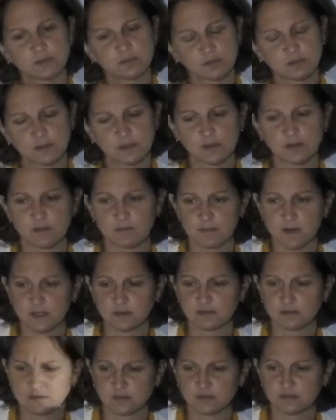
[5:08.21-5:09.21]
We will come back to
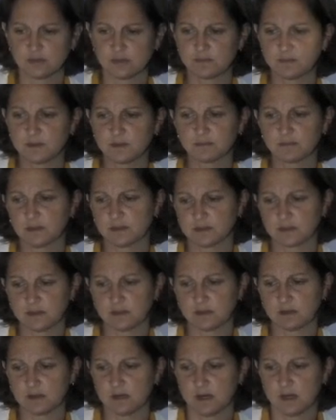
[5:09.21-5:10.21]
the treatment, but there
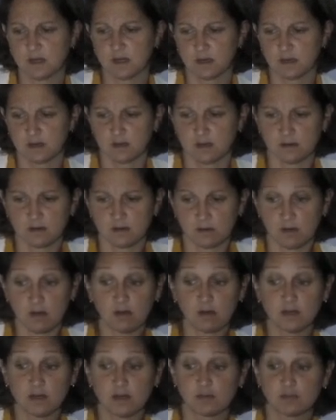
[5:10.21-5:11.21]
are
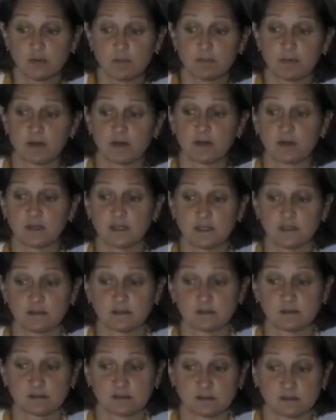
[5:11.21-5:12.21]
early repair in
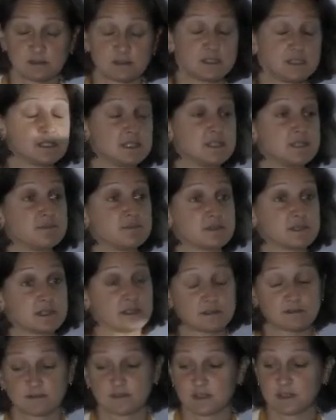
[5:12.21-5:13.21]
60%
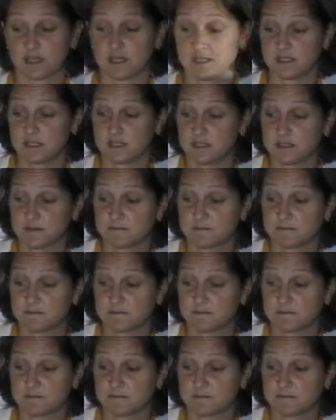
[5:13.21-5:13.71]
of the cases.